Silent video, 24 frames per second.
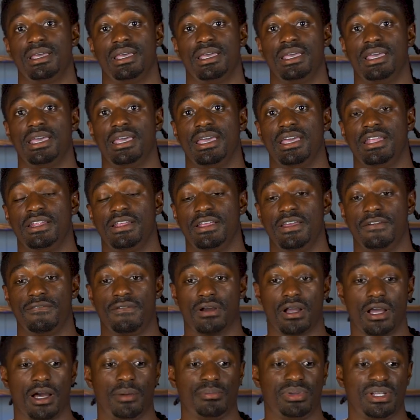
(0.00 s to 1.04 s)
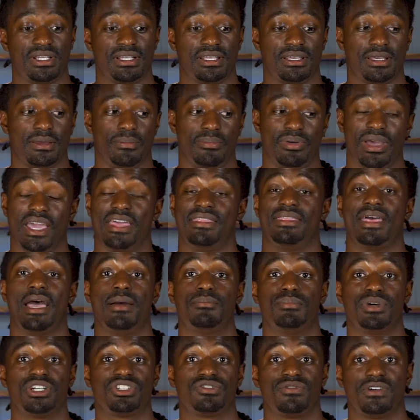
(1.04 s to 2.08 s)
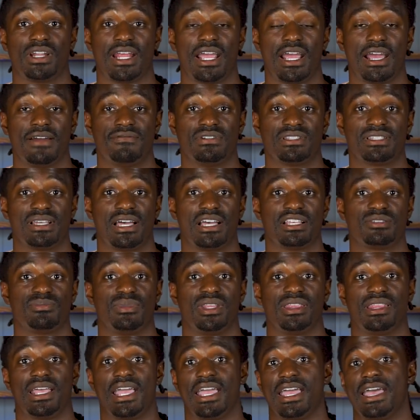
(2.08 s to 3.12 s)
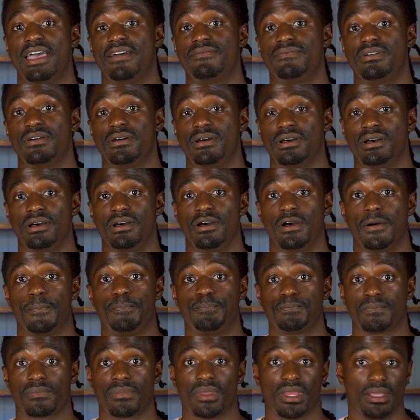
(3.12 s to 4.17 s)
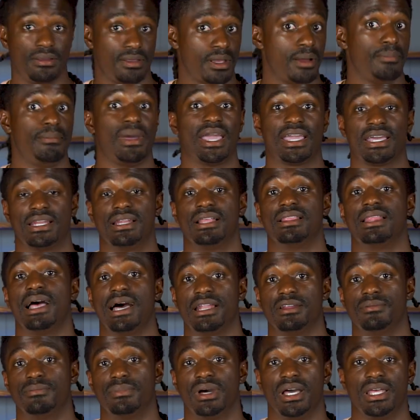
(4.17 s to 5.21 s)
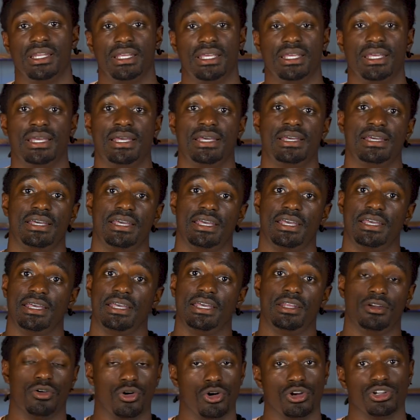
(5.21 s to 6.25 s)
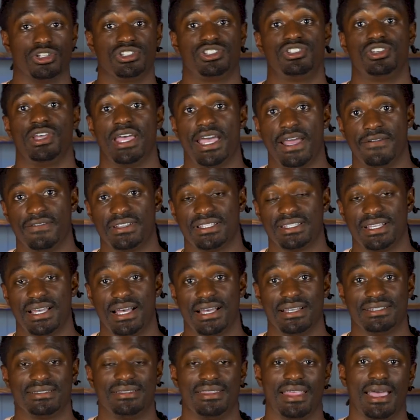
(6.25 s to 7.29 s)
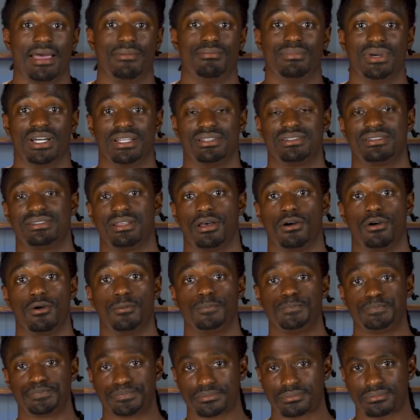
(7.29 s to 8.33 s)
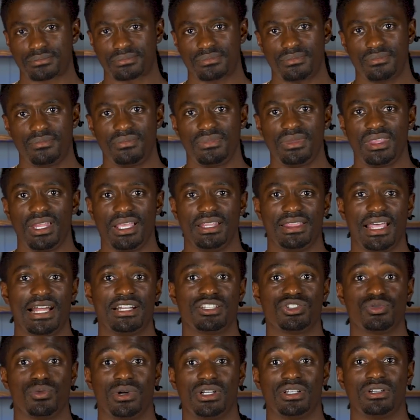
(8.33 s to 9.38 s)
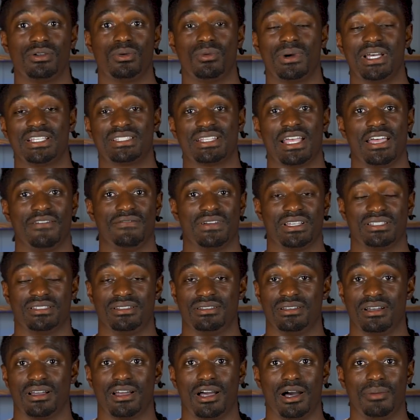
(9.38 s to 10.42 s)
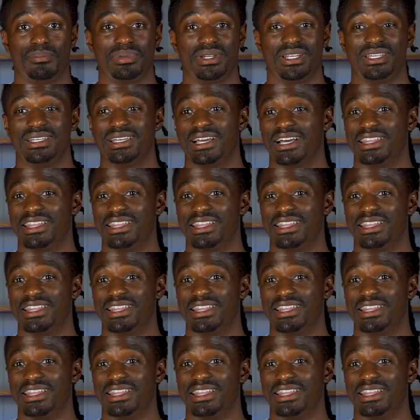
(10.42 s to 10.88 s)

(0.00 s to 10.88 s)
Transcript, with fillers: And if a company can pay that much for their advertisement, they have a, uh, they're making a lot of money in order to advertise that much. So that is one of the ways that I invest into a company.